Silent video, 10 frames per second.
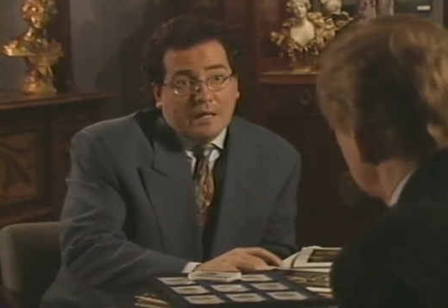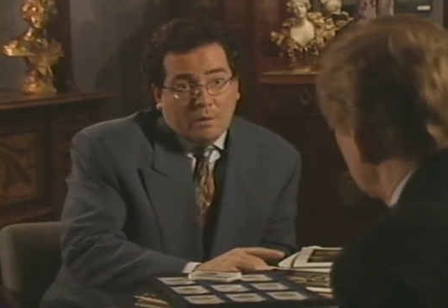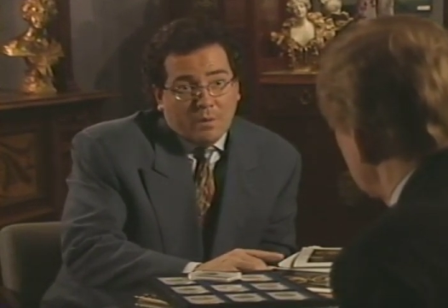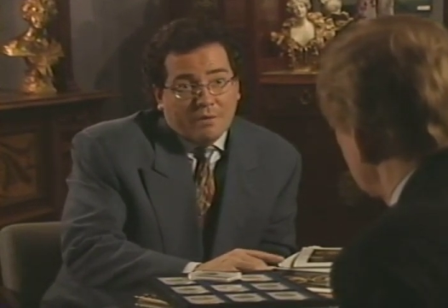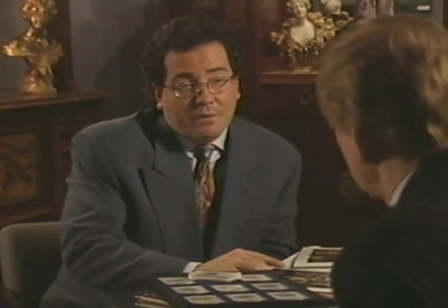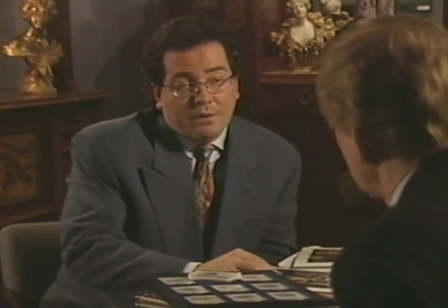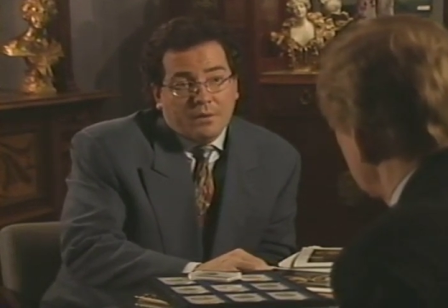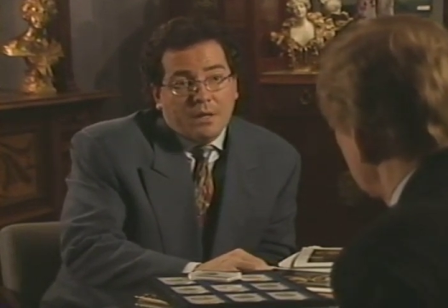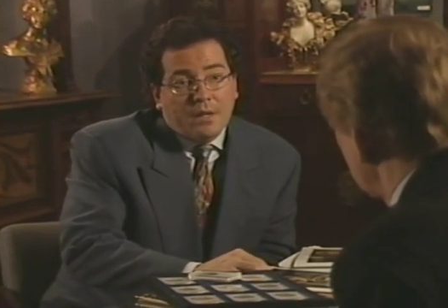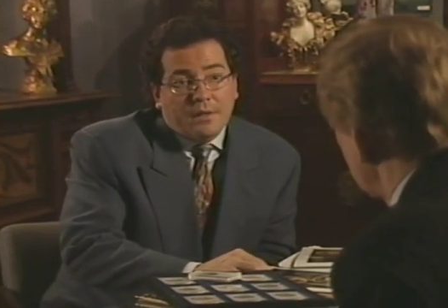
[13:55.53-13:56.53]
However,
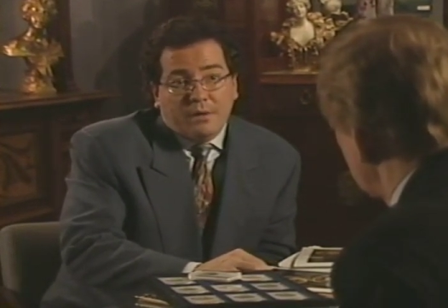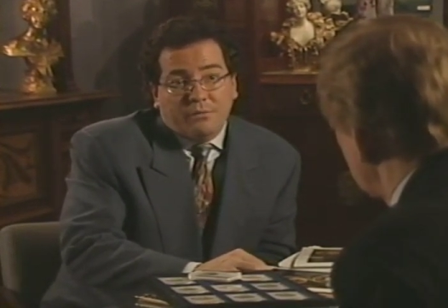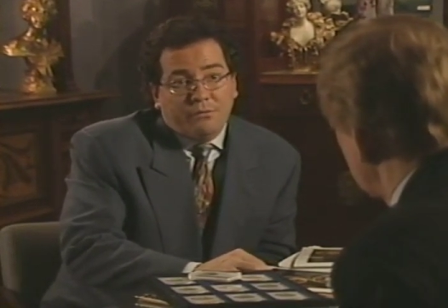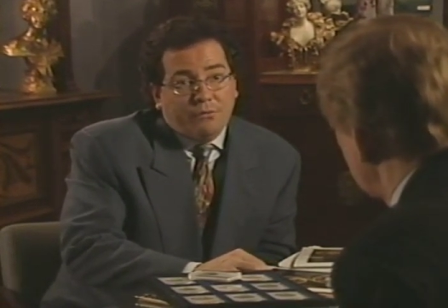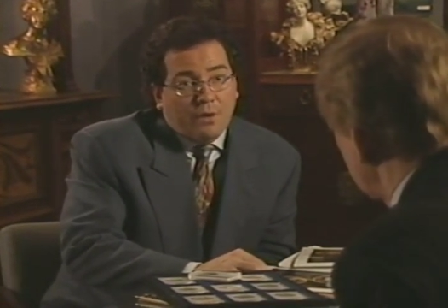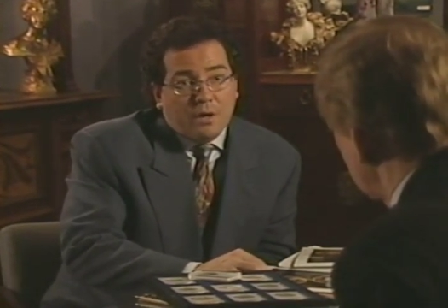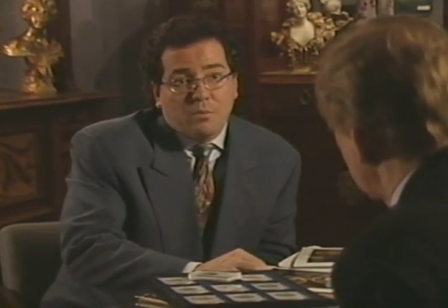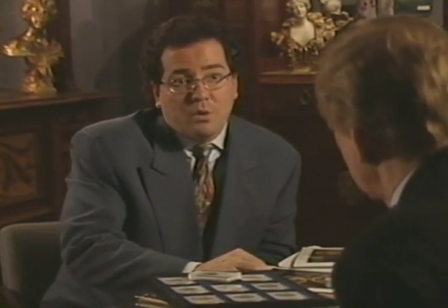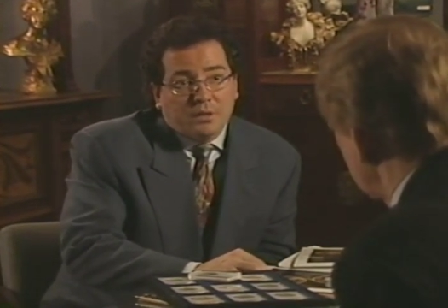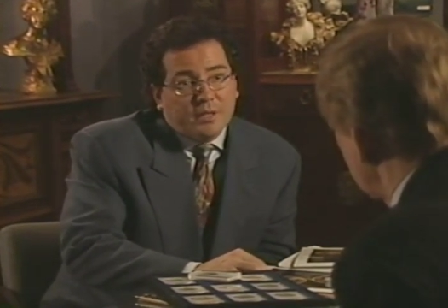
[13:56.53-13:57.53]
they are far
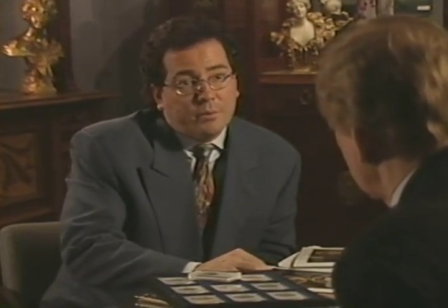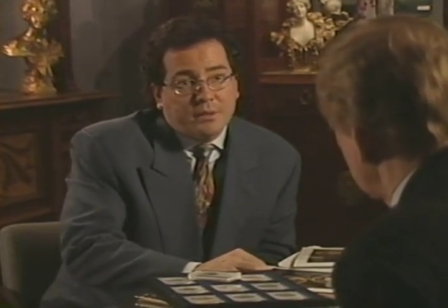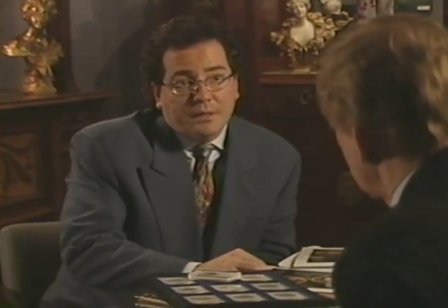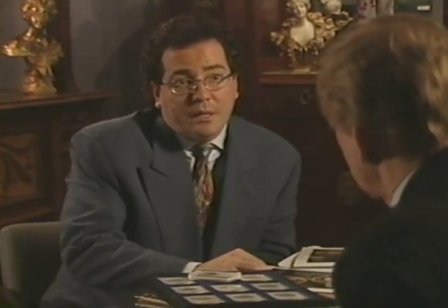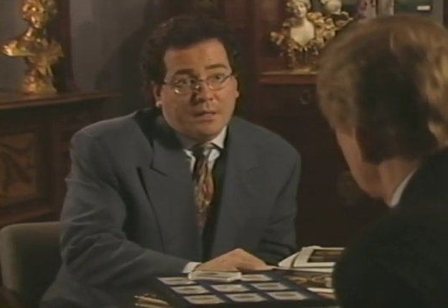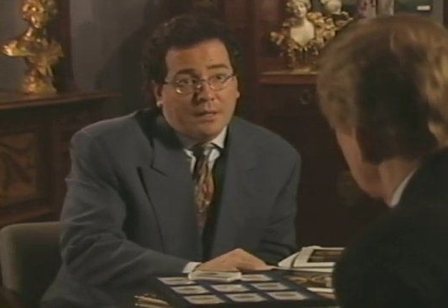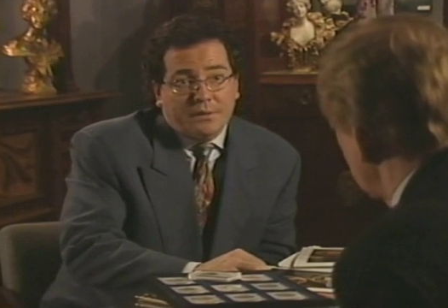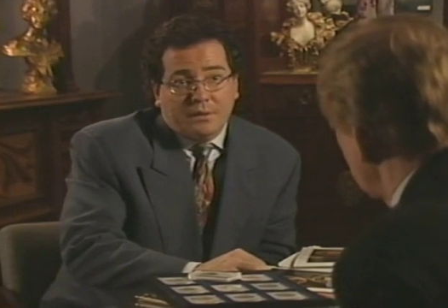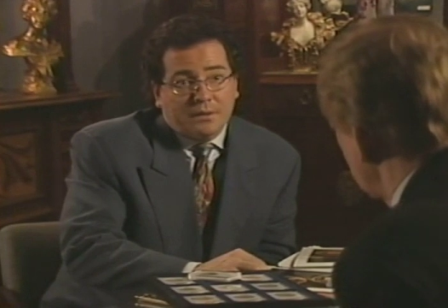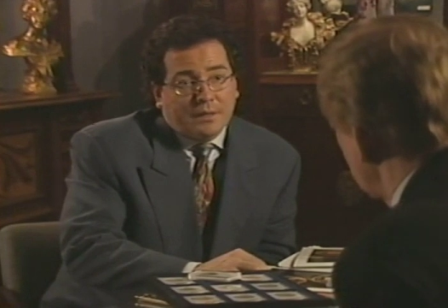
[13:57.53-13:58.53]
more liquid than any
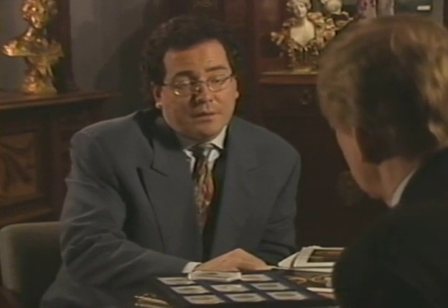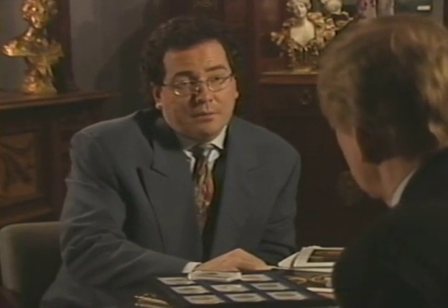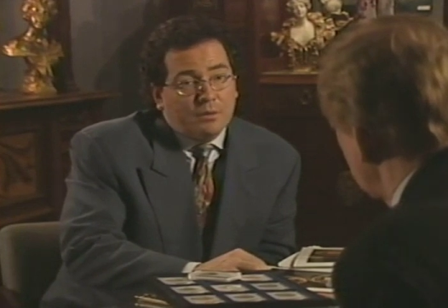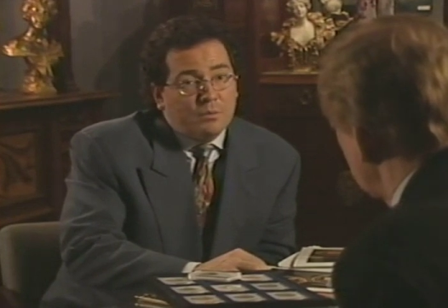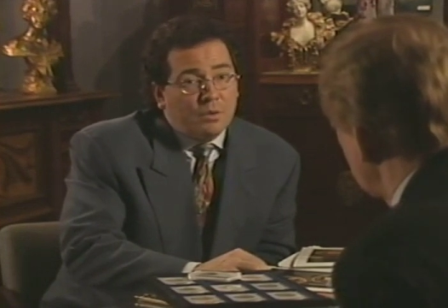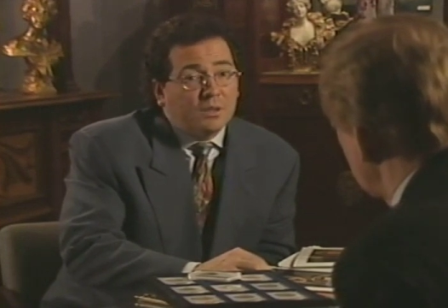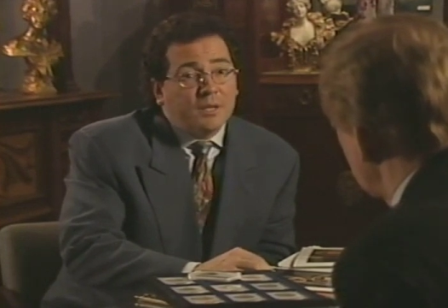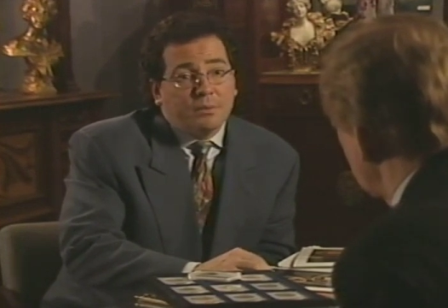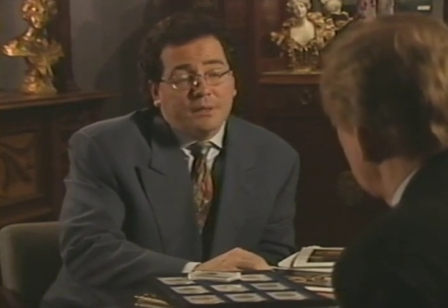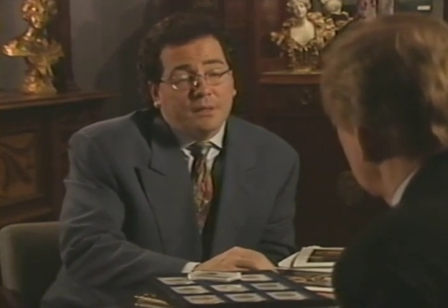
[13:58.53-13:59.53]
other collectible, more
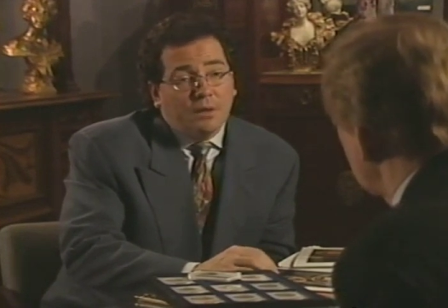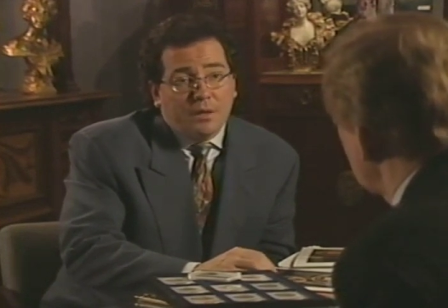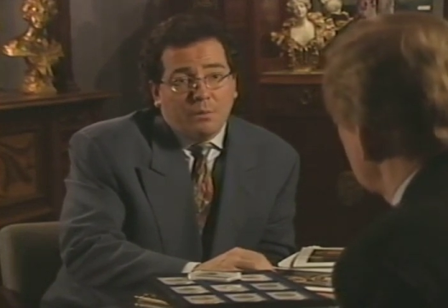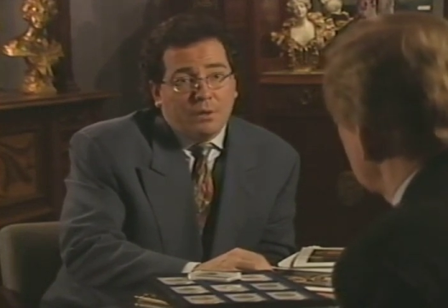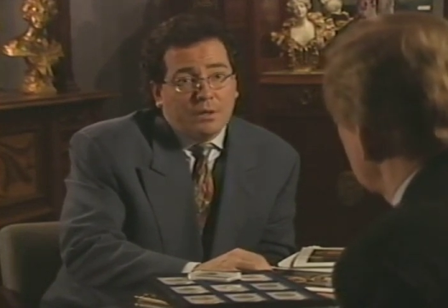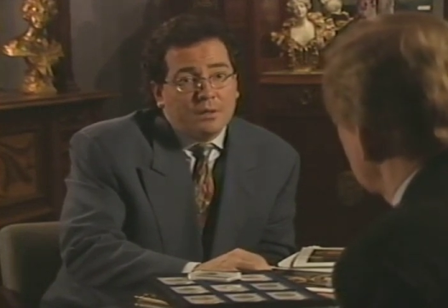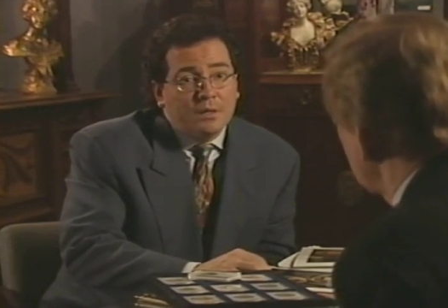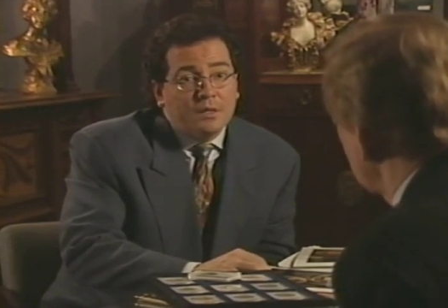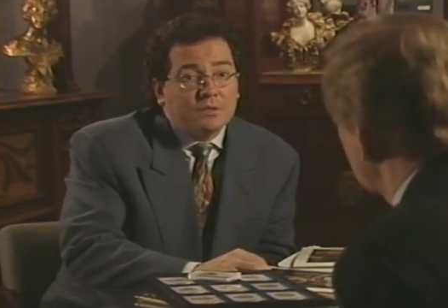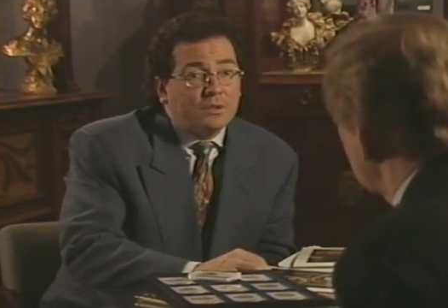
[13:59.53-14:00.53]
liquid than artwork,
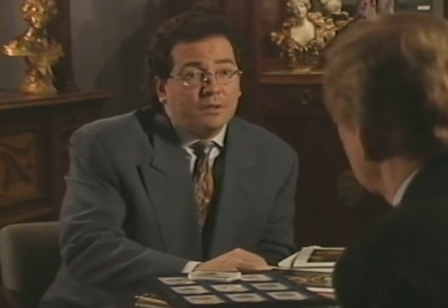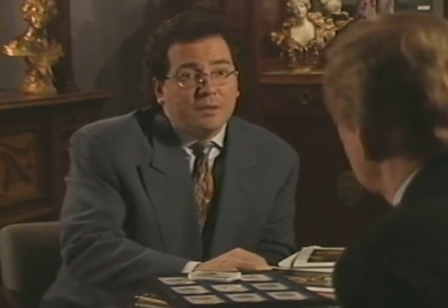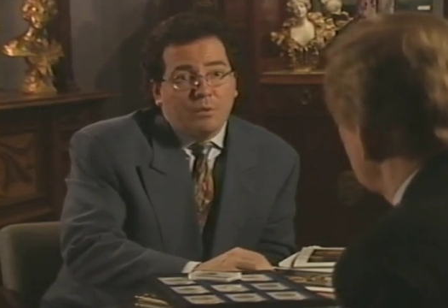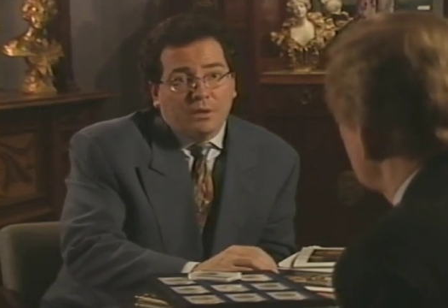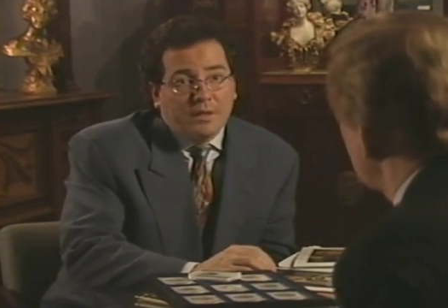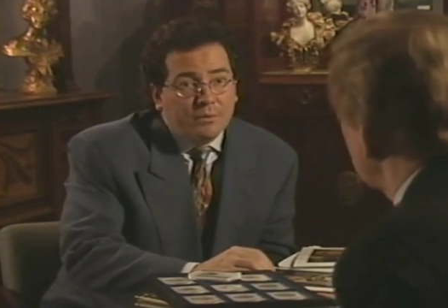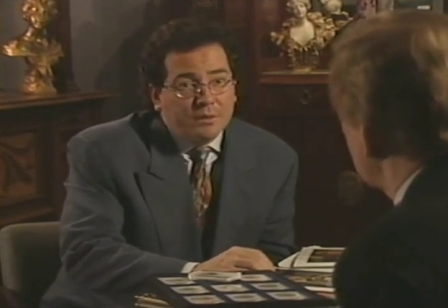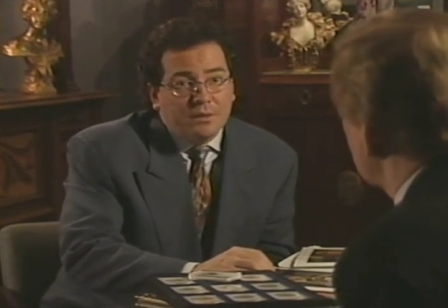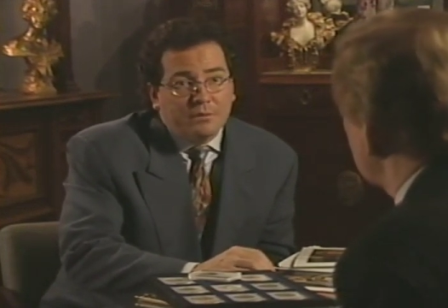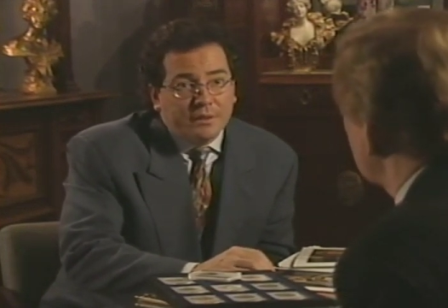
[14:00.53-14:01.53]
certainly more
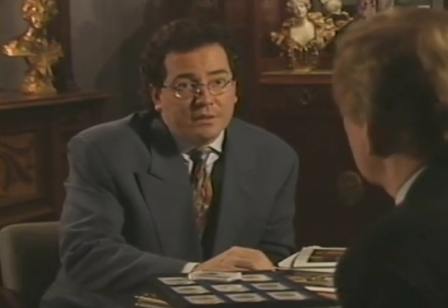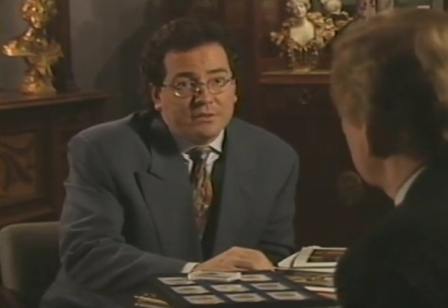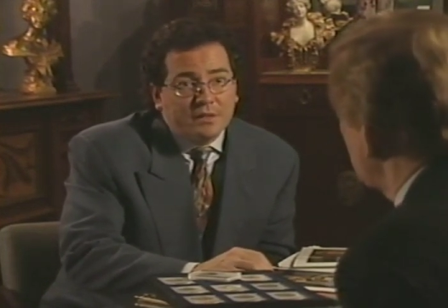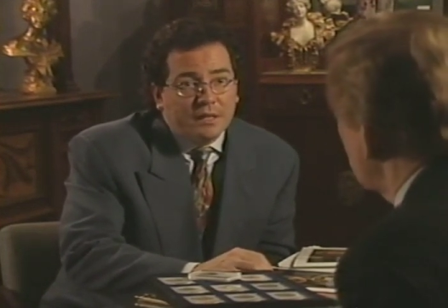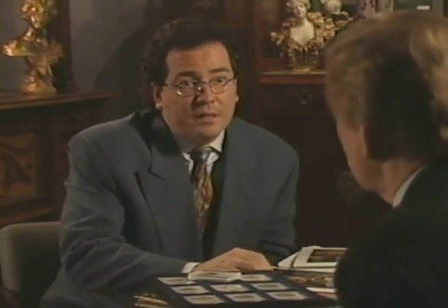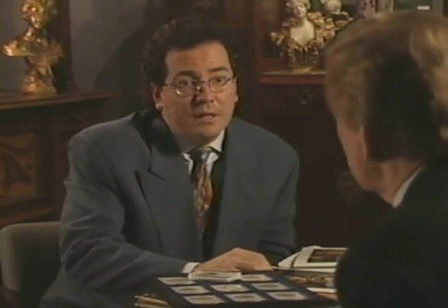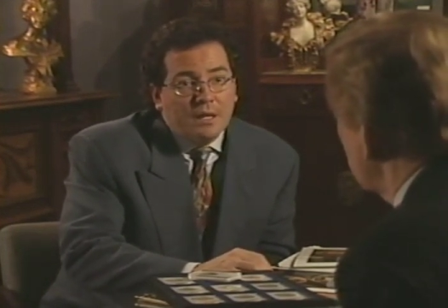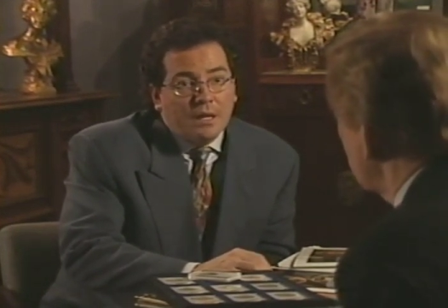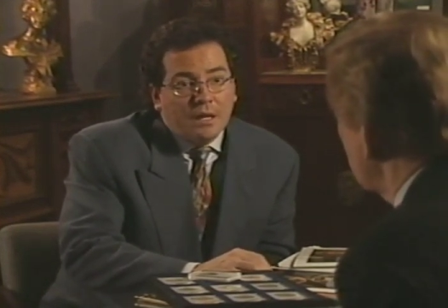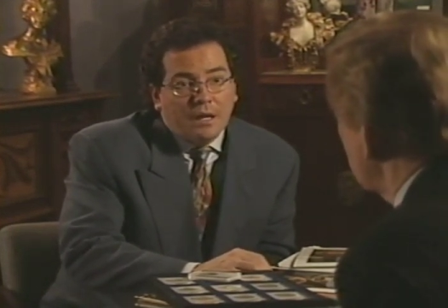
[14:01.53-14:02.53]
liquid than real estate.
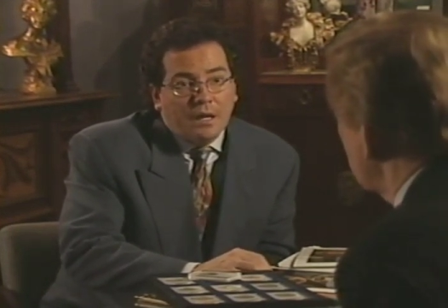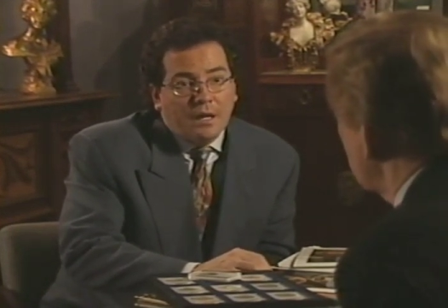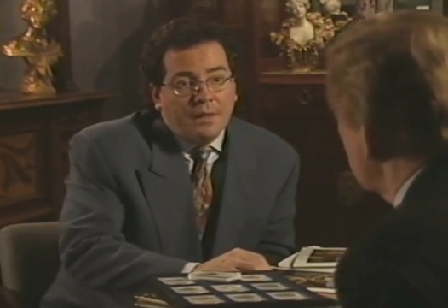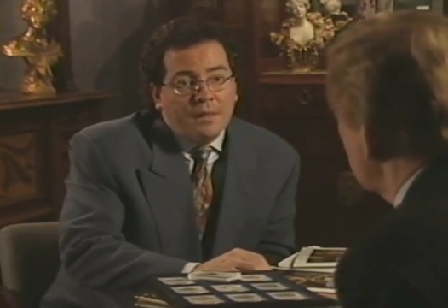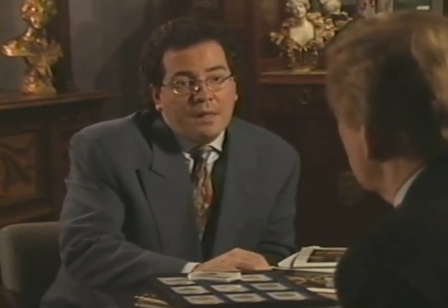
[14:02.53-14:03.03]
Uh,